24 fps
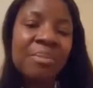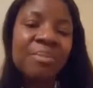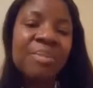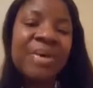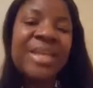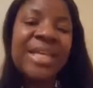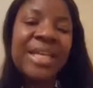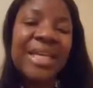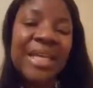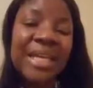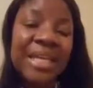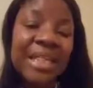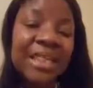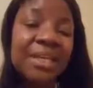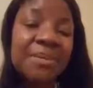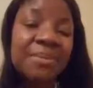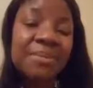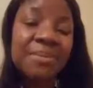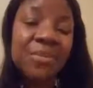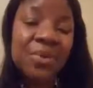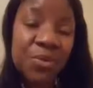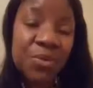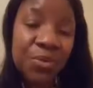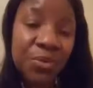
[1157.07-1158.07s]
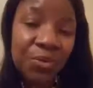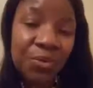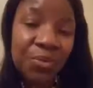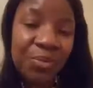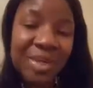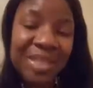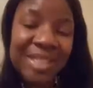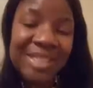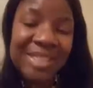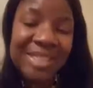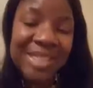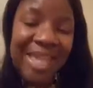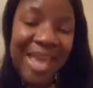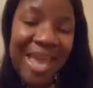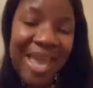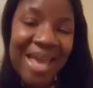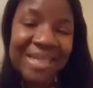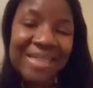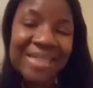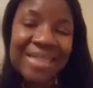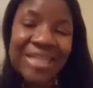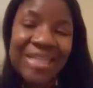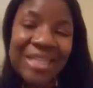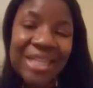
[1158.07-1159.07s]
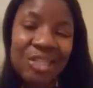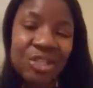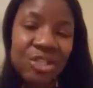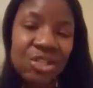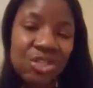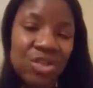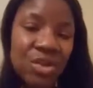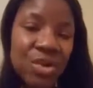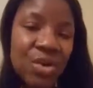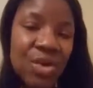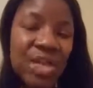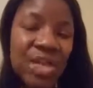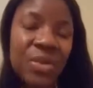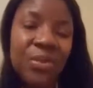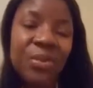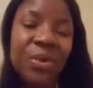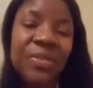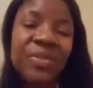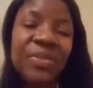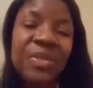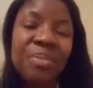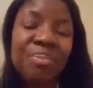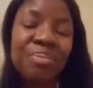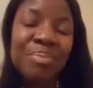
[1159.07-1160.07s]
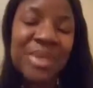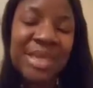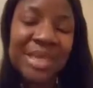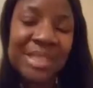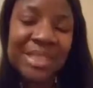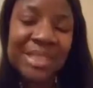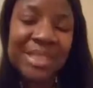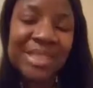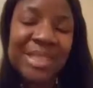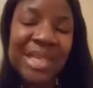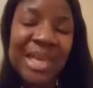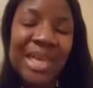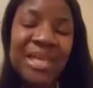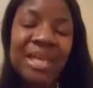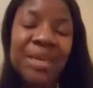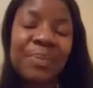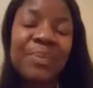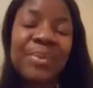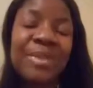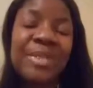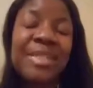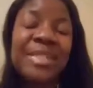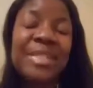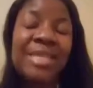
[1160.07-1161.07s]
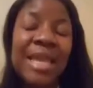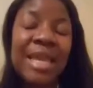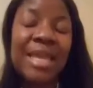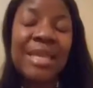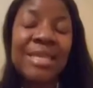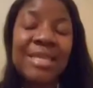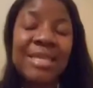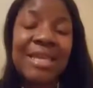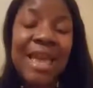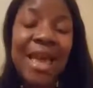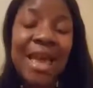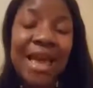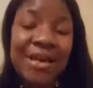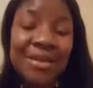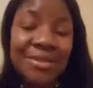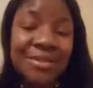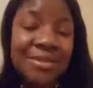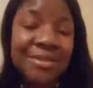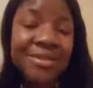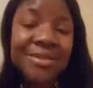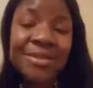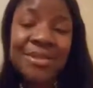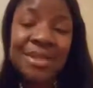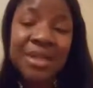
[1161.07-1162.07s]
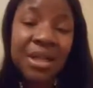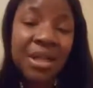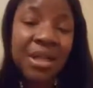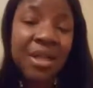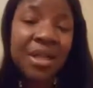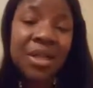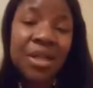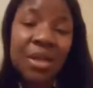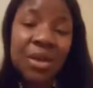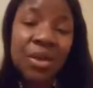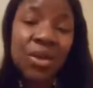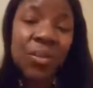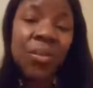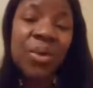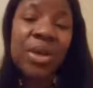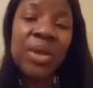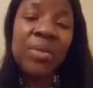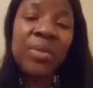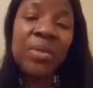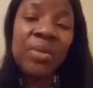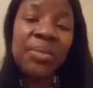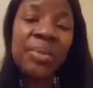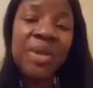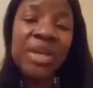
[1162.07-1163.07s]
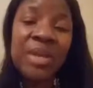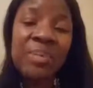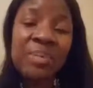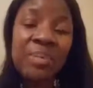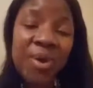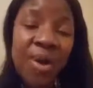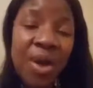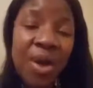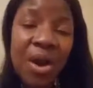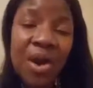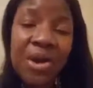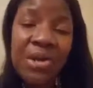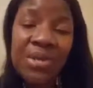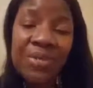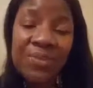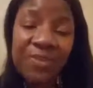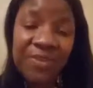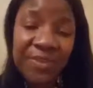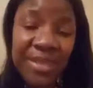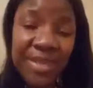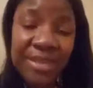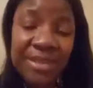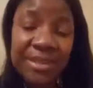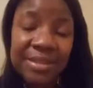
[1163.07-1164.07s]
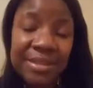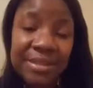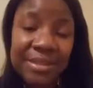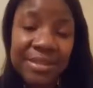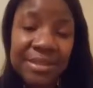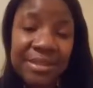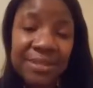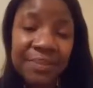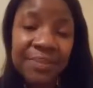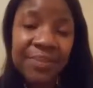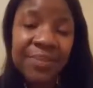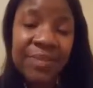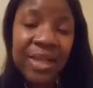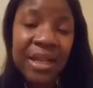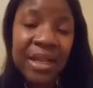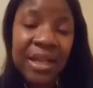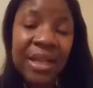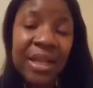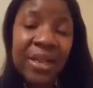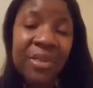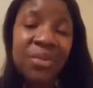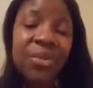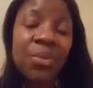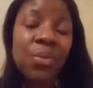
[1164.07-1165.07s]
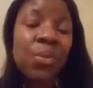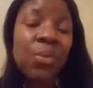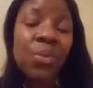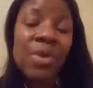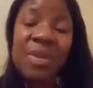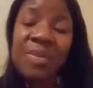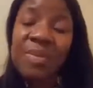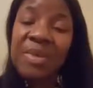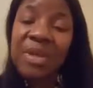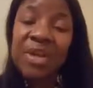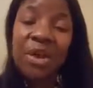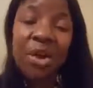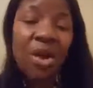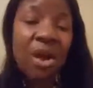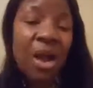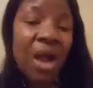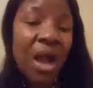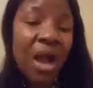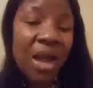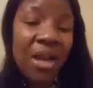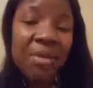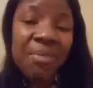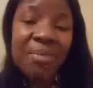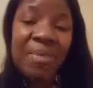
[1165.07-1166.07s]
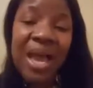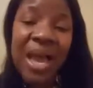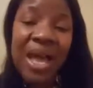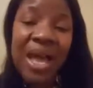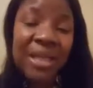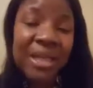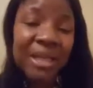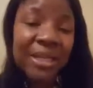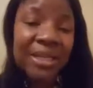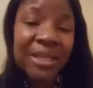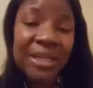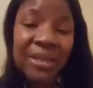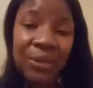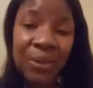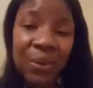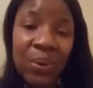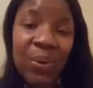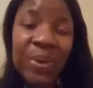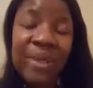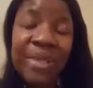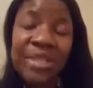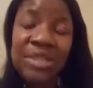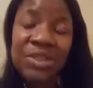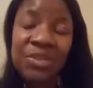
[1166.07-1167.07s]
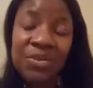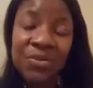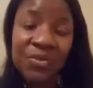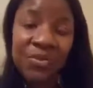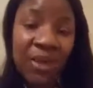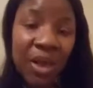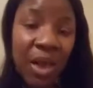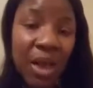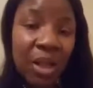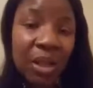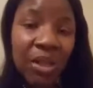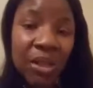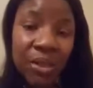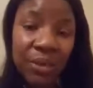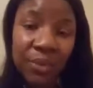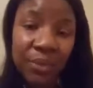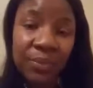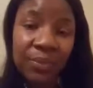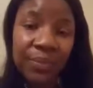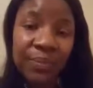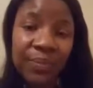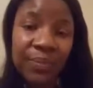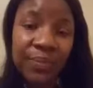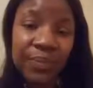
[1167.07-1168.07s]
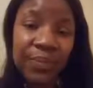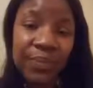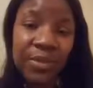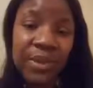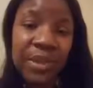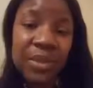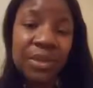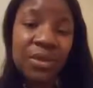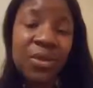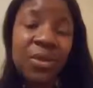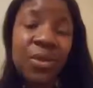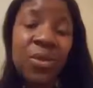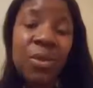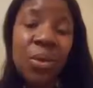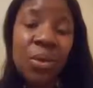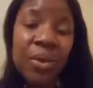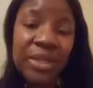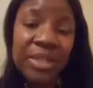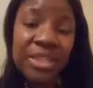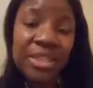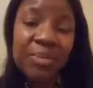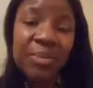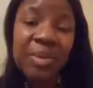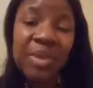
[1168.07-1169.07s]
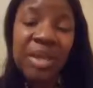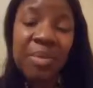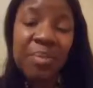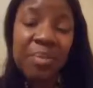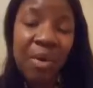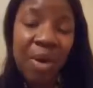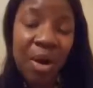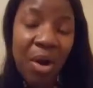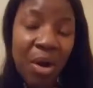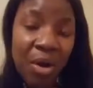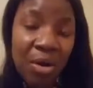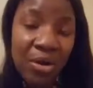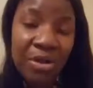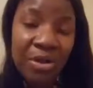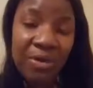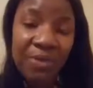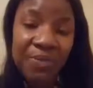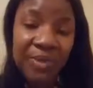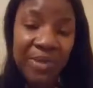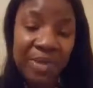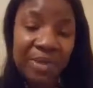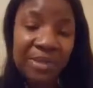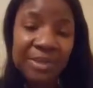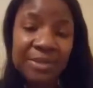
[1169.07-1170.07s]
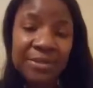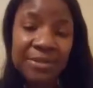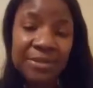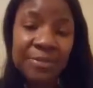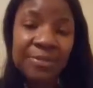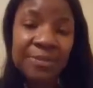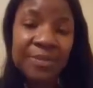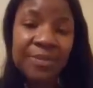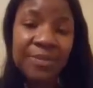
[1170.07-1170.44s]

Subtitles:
But in the movement, Dads Against Dirty, when the men stand up and say, yes, we will be a part of this, the women are automatically going to follow. They're going to be a part of it.